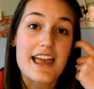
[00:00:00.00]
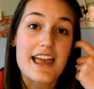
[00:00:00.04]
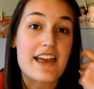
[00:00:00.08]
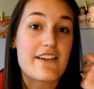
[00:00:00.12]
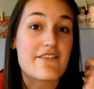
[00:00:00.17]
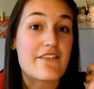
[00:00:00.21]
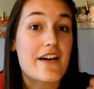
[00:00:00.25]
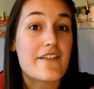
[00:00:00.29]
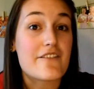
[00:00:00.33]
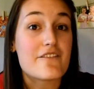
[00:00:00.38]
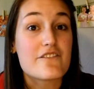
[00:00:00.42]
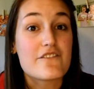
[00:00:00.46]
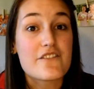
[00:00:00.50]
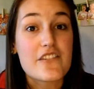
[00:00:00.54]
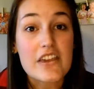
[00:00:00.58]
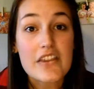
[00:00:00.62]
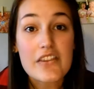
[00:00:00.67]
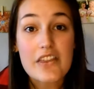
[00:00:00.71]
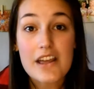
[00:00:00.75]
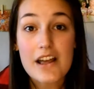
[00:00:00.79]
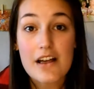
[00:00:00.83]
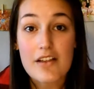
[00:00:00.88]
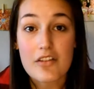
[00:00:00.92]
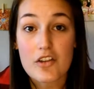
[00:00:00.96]
If I'm
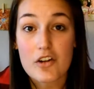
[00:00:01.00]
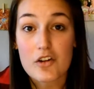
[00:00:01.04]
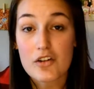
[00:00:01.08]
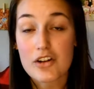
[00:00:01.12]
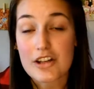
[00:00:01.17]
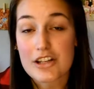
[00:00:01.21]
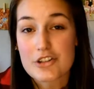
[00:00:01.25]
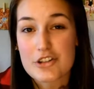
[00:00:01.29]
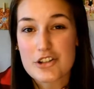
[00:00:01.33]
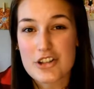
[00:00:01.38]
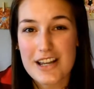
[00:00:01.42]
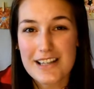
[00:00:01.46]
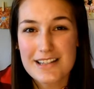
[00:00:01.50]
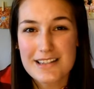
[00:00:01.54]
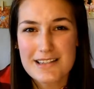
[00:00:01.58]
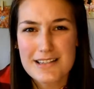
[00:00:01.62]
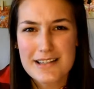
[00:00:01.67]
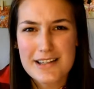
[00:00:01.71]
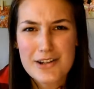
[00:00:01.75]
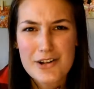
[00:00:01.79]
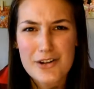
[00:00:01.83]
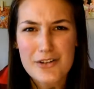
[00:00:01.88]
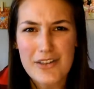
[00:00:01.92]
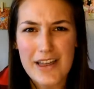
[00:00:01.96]
feeling a little
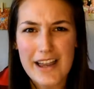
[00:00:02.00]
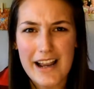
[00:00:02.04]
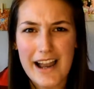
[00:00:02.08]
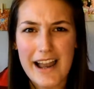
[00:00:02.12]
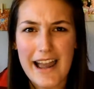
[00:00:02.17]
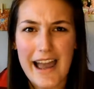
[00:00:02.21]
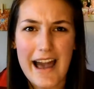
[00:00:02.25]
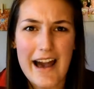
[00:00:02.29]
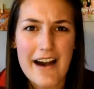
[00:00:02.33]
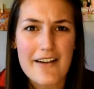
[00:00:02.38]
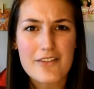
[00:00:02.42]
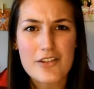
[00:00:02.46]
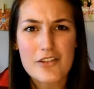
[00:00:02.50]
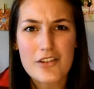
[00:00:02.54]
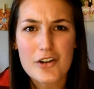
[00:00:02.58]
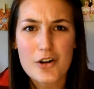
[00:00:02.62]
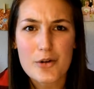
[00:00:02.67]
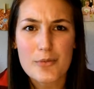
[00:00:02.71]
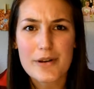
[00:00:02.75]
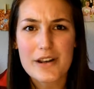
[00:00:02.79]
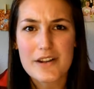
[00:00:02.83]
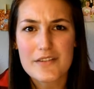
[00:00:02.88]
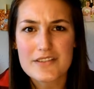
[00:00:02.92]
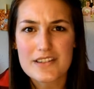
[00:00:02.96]
congested or like I have a
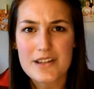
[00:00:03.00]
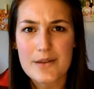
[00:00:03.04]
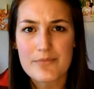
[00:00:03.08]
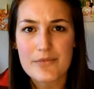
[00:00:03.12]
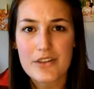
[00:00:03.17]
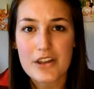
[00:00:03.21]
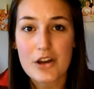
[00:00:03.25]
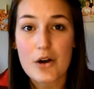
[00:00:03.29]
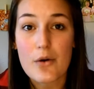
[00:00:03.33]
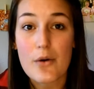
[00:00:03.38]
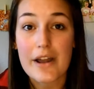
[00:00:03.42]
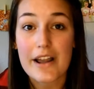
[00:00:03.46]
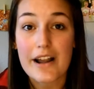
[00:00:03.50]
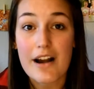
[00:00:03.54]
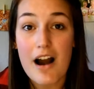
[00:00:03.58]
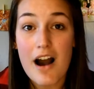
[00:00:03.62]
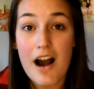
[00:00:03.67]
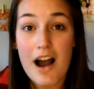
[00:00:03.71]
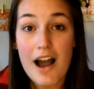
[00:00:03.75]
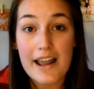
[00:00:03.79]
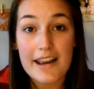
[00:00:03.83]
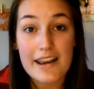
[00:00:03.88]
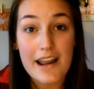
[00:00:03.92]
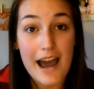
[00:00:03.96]
little bit of something going
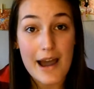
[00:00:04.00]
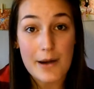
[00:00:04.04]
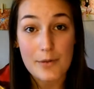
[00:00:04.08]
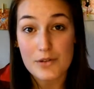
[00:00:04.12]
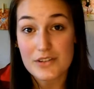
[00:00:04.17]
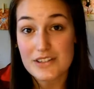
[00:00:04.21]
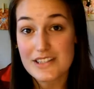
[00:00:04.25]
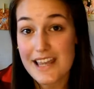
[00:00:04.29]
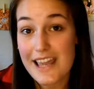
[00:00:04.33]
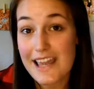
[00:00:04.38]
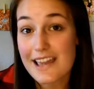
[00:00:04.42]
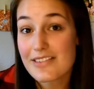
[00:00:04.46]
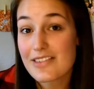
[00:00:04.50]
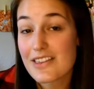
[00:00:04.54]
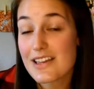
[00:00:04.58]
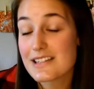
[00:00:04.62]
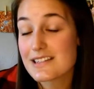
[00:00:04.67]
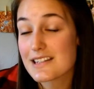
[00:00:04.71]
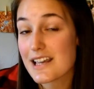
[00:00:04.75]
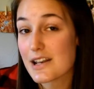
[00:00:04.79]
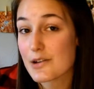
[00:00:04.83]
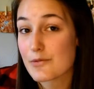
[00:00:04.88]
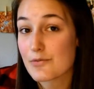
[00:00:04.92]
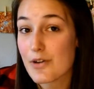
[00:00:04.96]
on, I will take
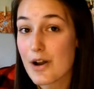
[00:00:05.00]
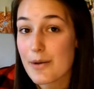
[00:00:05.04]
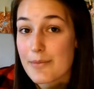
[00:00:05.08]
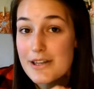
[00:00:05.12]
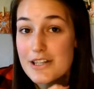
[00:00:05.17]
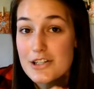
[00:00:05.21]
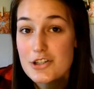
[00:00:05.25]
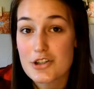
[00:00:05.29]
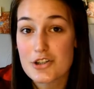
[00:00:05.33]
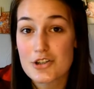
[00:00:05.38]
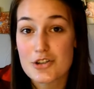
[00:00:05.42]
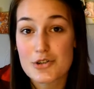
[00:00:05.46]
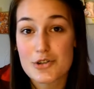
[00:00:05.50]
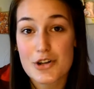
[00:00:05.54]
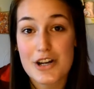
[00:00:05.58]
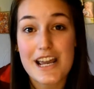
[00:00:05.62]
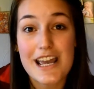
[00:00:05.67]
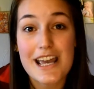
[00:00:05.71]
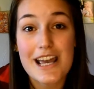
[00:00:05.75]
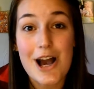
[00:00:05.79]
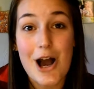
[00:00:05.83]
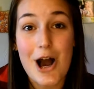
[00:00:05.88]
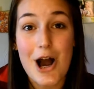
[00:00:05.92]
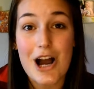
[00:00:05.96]
this and rub it
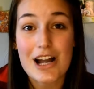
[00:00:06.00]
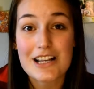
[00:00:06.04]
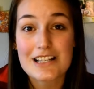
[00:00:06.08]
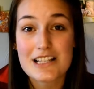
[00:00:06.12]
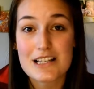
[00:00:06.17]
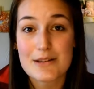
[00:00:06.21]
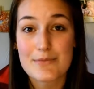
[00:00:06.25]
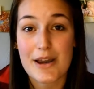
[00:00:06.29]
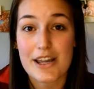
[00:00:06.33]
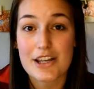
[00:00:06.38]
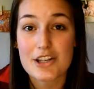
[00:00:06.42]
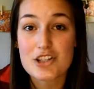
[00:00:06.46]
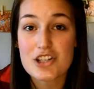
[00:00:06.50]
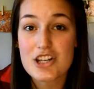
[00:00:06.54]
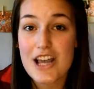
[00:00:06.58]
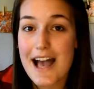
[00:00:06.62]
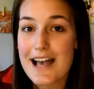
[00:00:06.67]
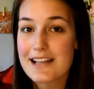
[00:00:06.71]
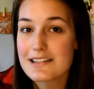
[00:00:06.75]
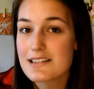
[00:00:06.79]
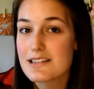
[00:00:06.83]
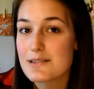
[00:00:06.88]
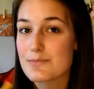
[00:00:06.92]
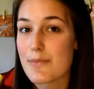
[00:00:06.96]
straight onto my
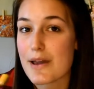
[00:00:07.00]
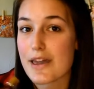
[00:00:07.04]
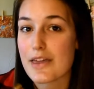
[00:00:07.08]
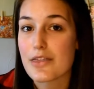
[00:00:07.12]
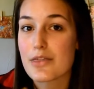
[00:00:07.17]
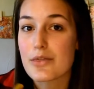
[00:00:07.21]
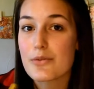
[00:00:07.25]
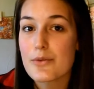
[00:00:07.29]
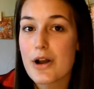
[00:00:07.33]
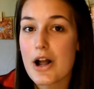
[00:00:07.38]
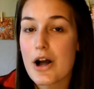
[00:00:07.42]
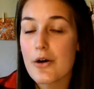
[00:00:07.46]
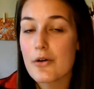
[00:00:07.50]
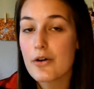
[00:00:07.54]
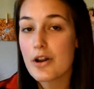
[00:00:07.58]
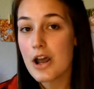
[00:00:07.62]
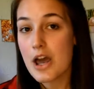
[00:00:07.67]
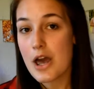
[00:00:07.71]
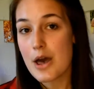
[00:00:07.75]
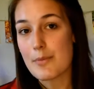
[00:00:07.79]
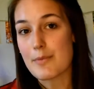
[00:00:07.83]
chest, my throat,